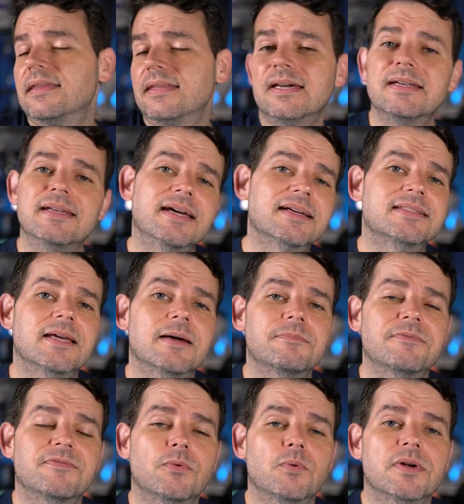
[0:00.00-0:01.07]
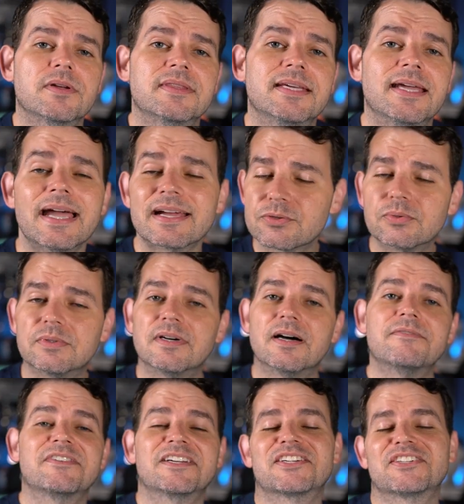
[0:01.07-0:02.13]
And then next up for the actual uh,
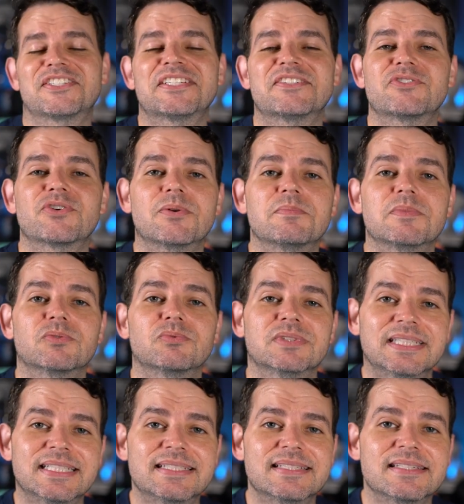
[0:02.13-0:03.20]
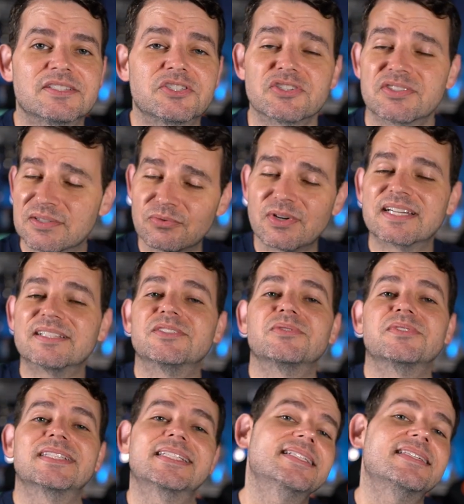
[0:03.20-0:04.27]
Vinegar Syndrome releases, just the regular
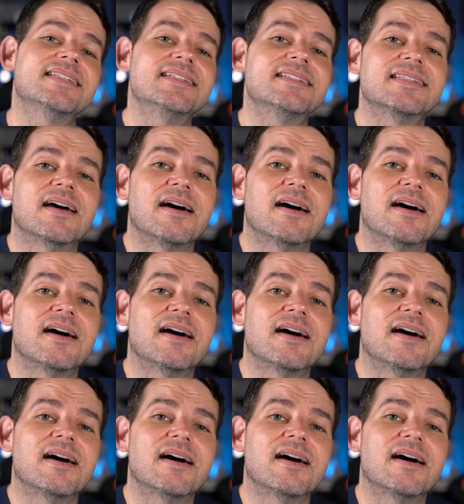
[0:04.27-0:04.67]
releases,